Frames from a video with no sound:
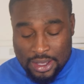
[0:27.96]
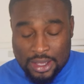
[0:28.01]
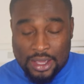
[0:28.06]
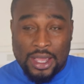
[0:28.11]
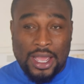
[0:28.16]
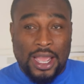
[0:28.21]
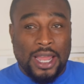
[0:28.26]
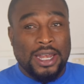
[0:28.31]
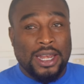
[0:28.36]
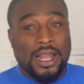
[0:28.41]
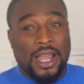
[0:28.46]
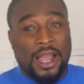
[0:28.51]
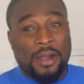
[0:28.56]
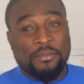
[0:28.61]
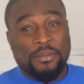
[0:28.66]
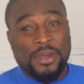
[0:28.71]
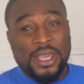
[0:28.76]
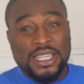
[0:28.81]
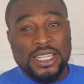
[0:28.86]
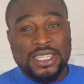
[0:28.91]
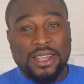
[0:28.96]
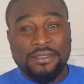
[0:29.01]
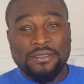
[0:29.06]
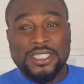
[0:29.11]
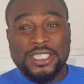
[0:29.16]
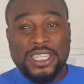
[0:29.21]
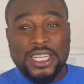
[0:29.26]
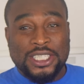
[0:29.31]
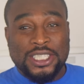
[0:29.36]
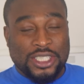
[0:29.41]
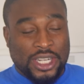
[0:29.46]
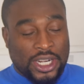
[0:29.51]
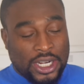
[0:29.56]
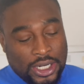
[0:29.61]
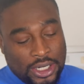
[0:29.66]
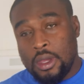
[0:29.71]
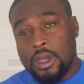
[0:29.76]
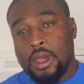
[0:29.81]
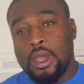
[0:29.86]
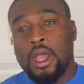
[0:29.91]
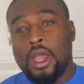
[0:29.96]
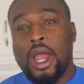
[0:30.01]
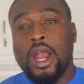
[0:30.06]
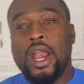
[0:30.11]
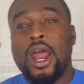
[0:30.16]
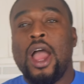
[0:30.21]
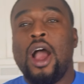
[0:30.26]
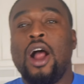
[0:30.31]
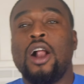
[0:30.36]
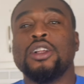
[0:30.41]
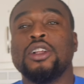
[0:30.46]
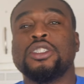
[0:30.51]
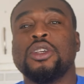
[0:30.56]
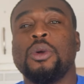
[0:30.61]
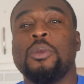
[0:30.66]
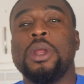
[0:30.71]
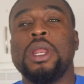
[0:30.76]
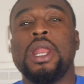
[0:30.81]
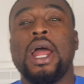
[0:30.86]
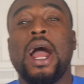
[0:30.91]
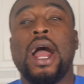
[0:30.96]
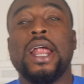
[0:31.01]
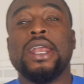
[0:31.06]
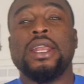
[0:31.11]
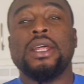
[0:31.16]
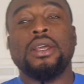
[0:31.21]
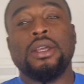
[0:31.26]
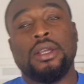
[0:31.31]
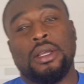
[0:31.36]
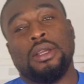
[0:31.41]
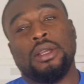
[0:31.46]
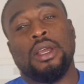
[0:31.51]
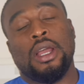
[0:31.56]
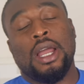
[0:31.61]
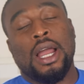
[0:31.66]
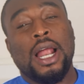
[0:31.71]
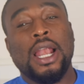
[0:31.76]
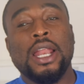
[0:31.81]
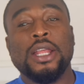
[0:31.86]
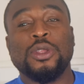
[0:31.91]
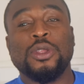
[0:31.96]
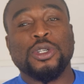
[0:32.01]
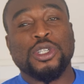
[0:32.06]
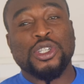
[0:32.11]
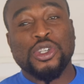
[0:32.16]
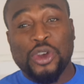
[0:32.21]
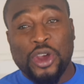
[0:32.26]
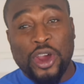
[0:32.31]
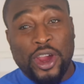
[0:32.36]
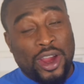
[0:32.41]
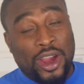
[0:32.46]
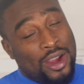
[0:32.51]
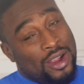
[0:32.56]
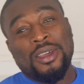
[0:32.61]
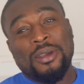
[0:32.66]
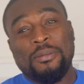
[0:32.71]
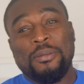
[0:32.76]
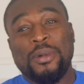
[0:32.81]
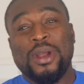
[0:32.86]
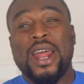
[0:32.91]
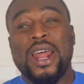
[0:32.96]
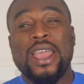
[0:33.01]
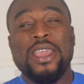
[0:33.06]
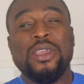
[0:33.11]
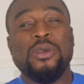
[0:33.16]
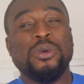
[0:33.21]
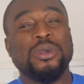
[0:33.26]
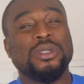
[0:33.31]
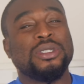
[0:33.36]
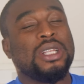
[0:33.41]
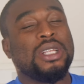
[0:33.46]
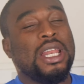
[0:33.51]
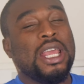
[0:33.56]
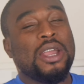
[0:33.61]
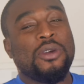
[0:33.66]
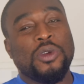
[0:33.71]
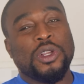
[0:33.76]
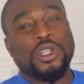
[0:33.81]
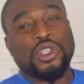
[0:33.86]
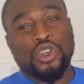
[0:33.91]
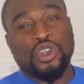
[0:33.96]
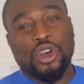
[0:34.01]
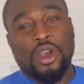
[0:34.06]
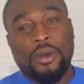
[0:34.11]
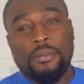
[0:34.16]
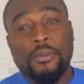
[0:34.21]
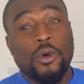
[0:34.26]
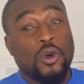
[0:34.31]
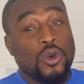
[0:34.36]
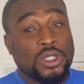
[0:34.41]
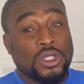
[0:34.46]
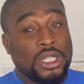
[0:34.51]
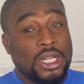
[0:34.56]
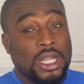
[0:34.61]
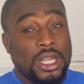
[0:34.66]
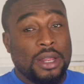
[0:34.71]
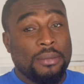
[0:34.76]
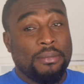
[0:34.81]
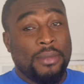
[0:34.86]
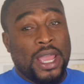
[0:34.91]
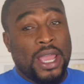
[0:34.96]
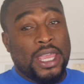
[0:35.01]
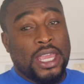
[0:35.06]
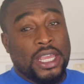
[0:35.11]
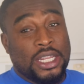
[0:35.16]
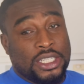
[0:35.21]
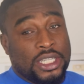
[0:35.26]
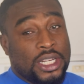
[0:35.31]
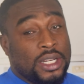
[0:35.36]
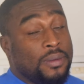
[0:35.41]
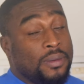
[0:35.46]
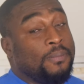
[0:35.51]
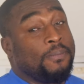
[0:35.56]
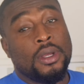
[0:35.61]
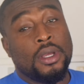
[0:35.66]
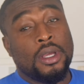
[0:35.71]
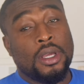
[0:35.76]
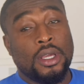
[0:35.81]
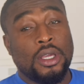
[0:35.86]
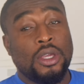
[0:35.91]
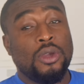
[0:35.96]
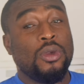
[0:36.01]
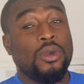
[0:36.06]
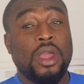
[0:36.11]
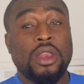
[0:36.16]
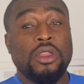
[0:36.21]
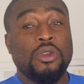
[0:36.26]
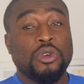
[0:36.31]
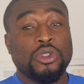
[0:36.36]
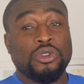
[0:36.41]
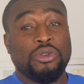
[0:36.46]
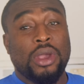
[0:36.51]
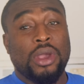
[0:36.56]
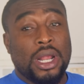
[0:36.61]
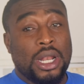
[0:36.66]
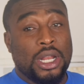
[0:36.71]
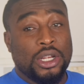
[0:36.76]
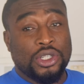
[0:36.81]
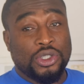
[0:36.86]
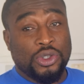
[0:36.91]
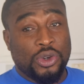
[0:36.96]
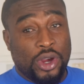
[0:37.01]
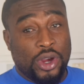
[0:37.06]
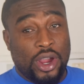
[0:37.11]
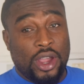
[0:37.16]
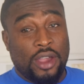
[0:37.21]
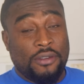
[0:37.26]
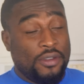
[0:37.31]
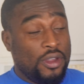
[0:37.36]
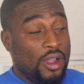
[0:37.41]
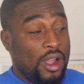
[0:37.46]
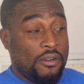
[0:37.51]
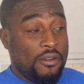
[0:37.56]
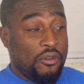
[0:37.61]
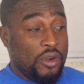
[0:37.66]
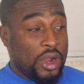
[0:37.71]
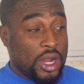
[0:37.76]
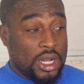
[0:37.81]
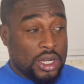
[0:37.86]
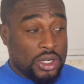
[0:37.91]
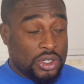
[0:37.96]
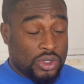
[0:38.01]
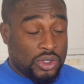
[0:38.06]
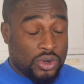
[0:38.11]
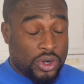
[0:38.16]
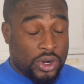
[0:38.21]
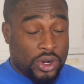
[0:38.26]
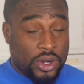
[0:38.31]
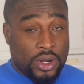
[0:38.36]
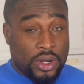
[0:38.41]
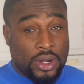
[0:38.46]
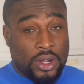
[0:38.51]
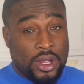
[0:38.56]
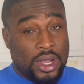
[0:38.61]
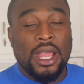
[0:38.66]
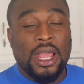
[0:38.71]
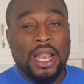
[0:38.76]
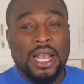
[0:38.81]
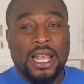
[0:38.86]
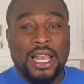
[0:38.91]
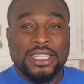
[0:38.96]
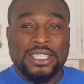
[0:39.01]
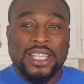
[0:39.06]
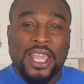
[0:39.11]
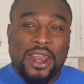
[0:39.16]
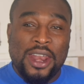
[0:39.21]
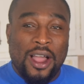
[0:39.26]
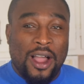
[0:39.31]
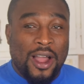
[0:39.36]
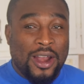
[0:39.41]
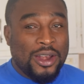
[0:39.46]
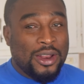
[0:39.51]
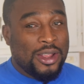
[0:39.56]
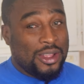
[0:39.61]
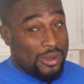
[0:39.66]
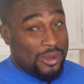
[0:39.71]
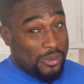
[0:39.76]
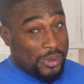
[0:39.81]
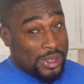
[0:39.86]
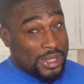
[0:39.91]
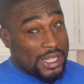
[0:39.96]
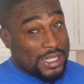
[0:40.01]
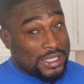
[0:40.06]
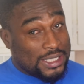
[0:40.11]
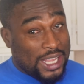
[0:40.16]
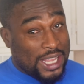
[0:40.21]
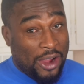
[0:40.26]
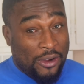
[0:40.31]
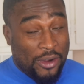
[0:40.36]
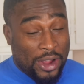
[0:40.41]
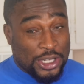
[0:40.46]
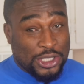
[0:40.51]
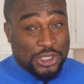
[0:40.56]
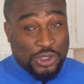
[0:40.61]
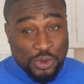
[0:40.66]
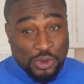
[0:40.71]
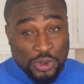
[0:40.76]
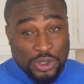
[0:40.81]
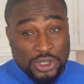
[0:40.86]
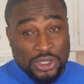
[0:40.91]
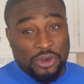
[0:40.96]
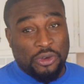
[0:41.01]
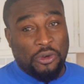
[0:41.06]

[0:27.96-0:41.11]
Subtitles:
And a piece of ginger. And I also would add a little sugar, but I use liquid sugar mostly in my kitchen. You can use regular sugar if you have regular sugar. Let's get on with this carrot juice